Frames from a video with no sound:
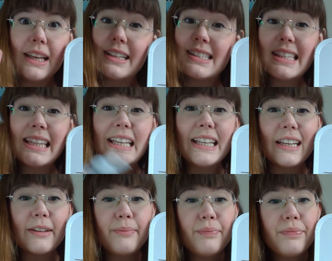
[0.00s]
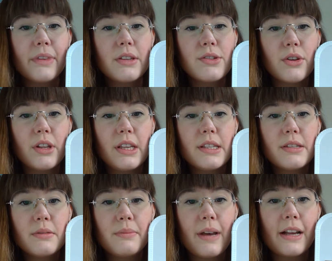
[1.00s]
it's leaning. So you need
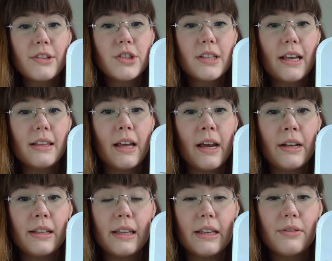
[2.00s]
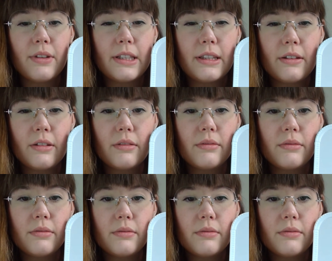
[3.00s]
to match that line like right there.